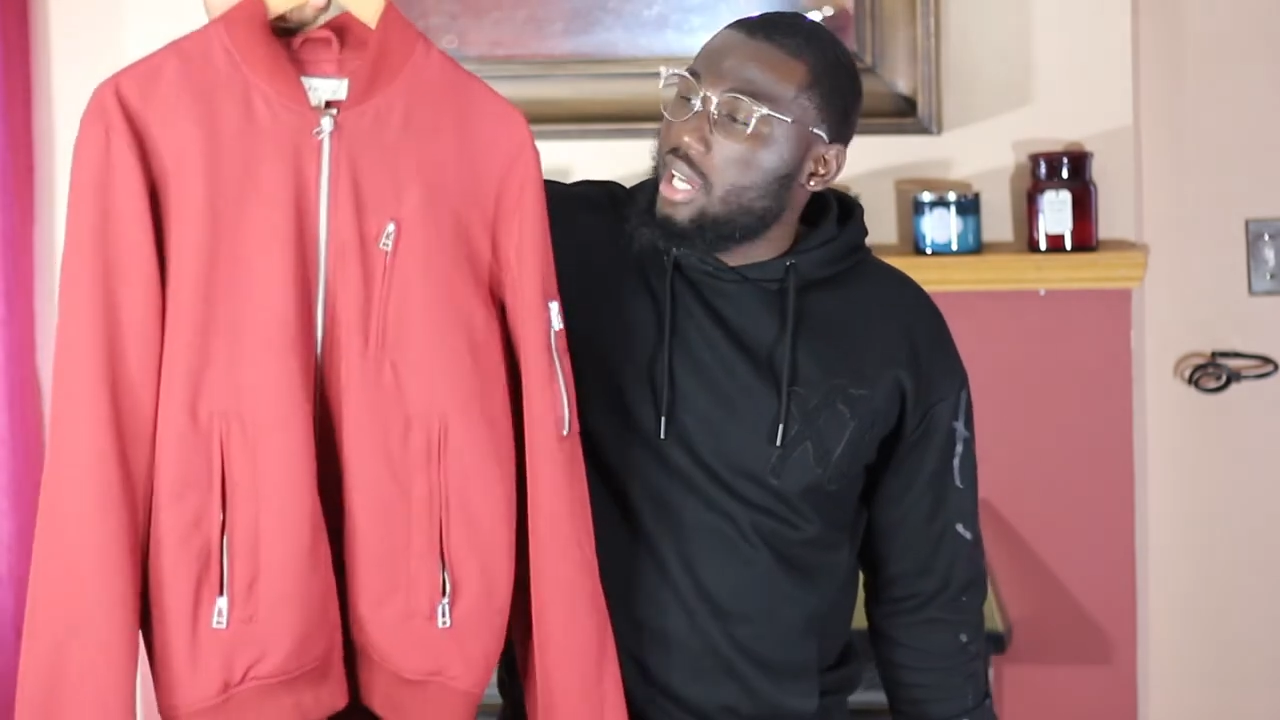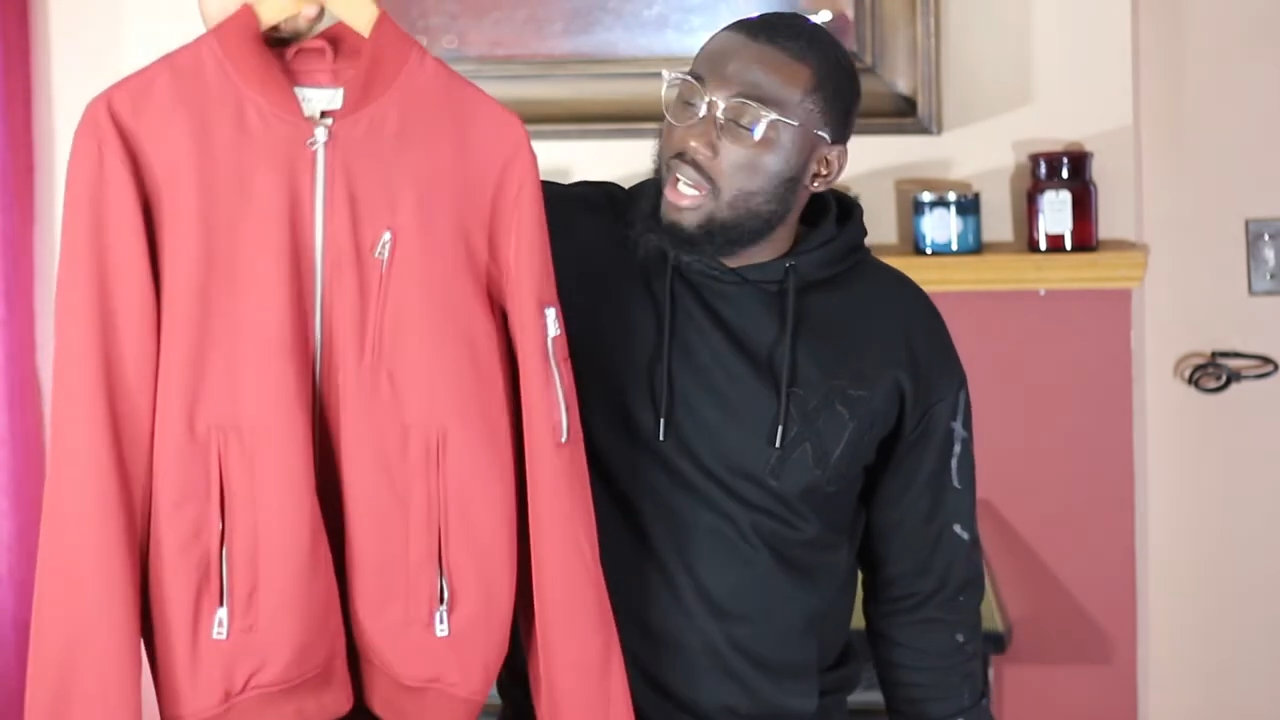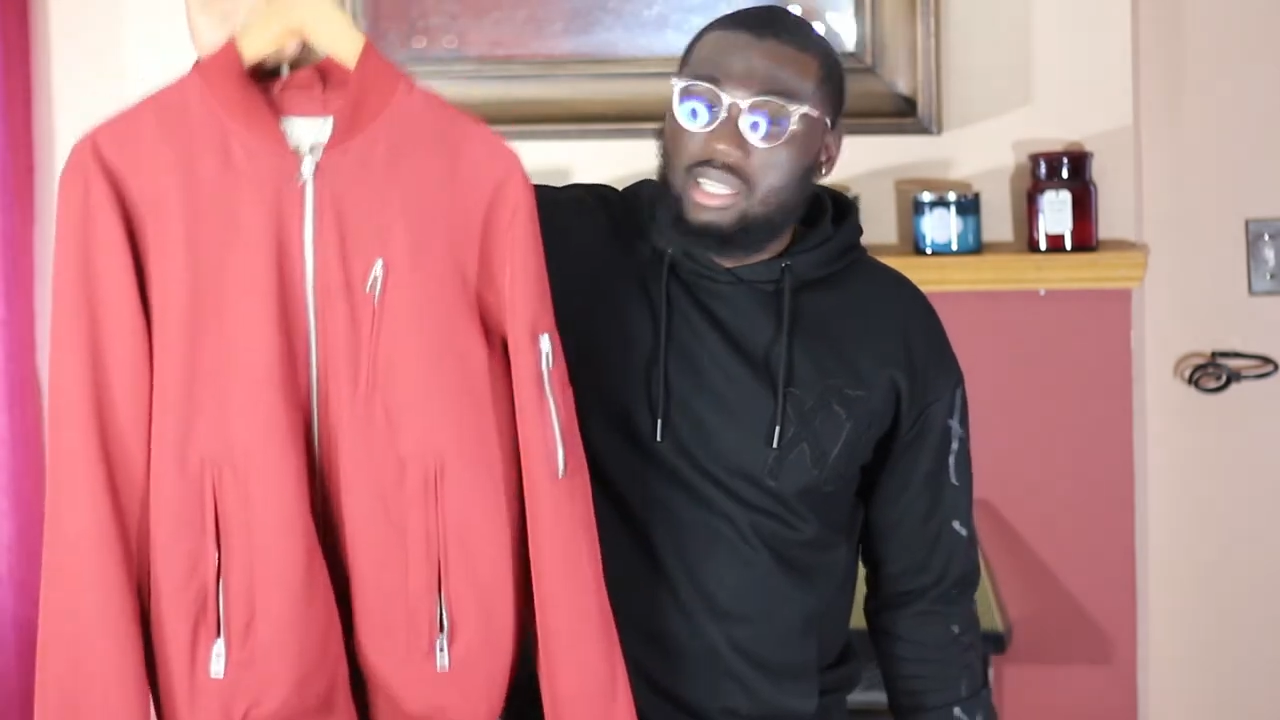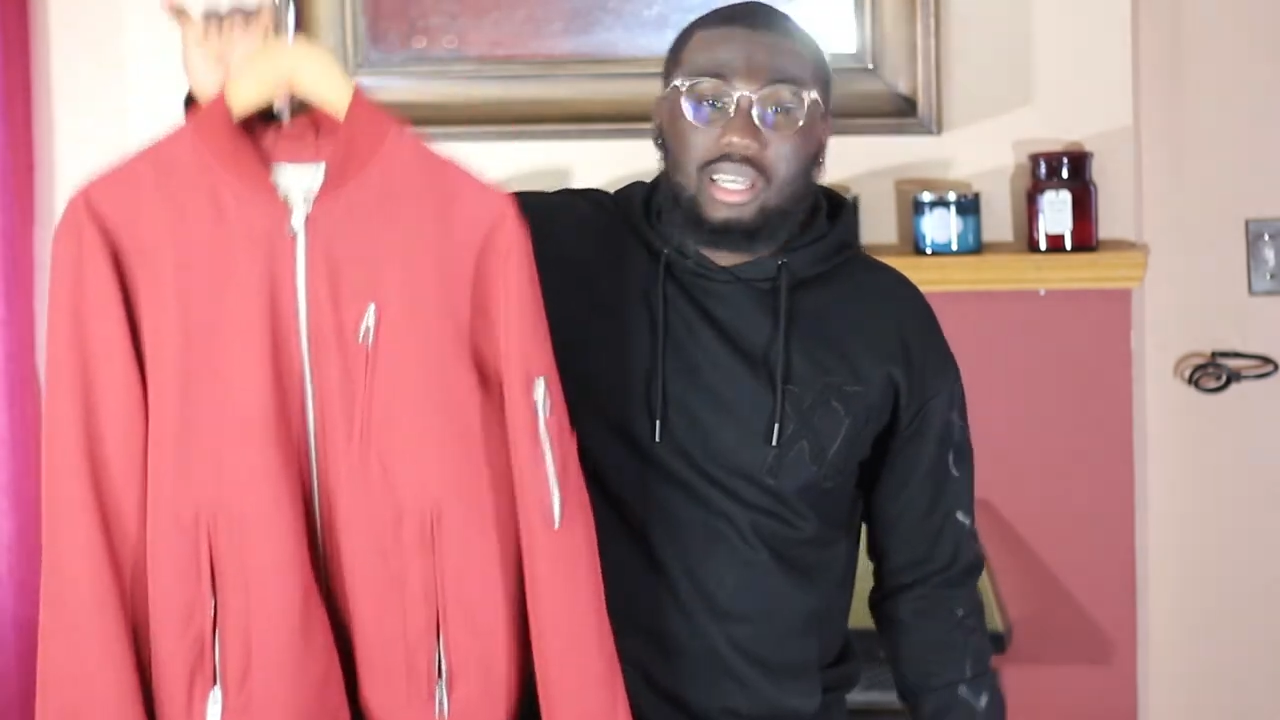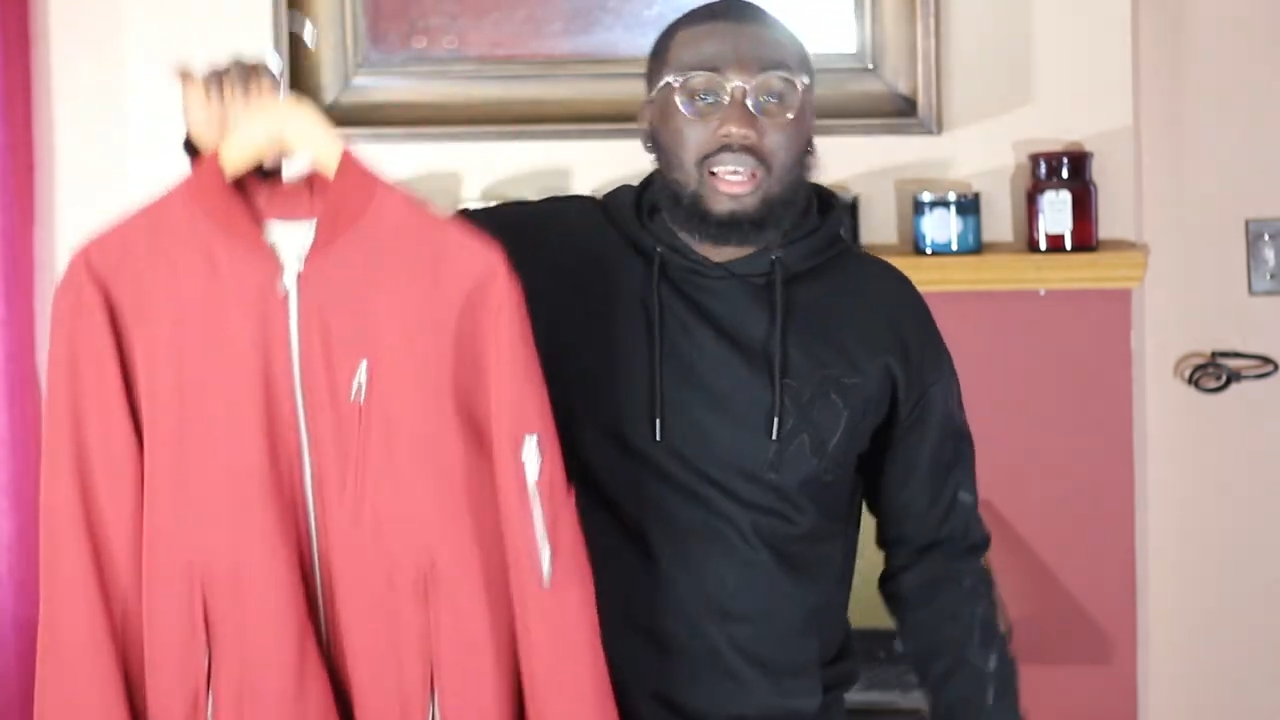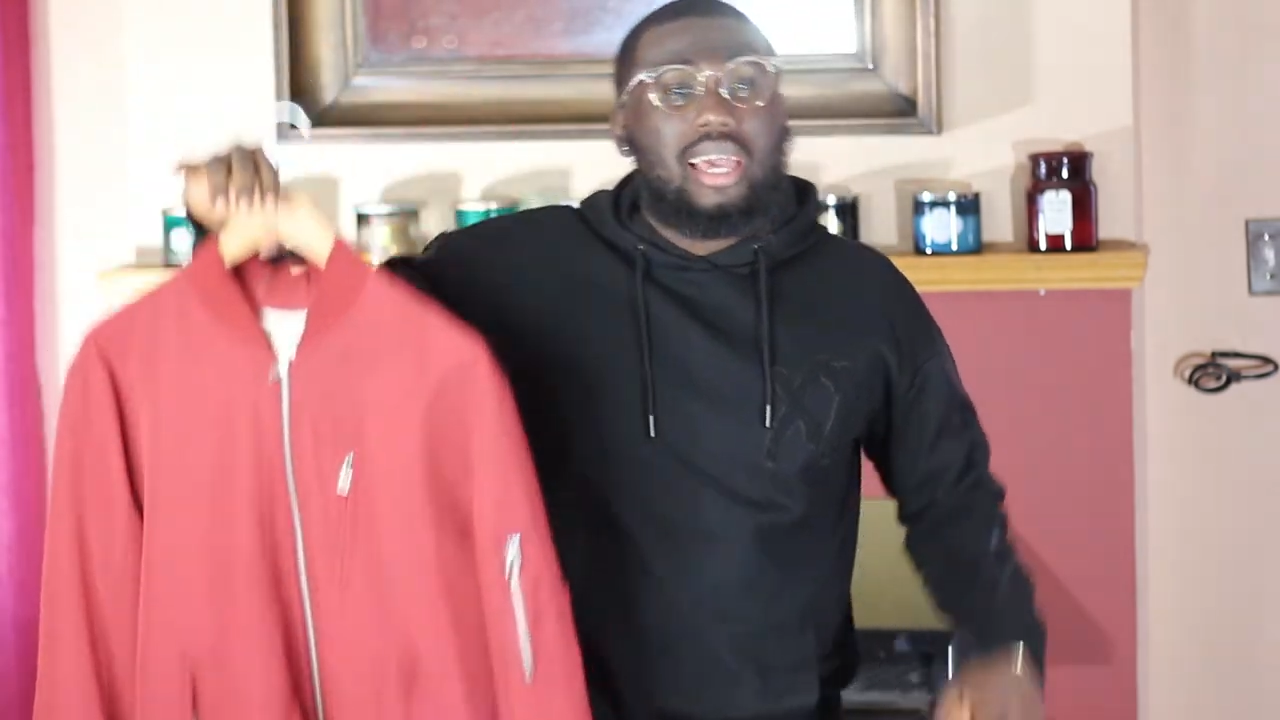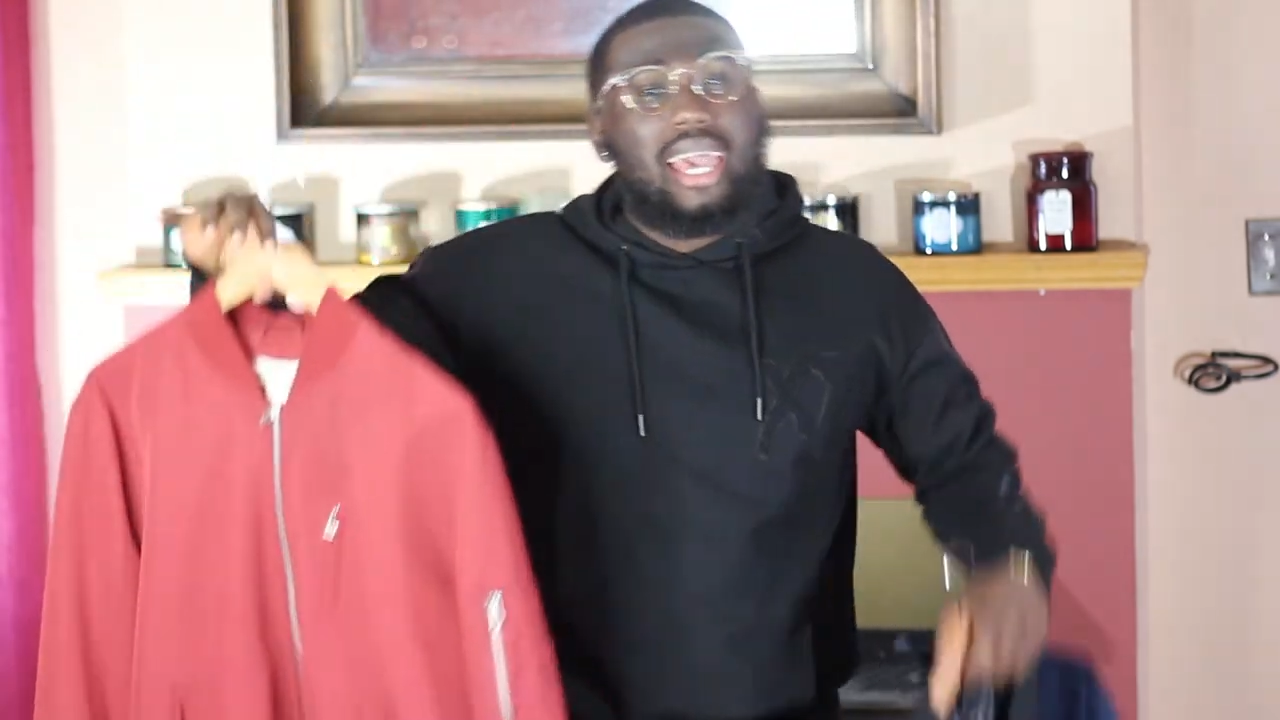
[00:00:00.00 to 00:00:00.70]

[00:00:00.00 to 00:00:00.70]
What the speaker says: night,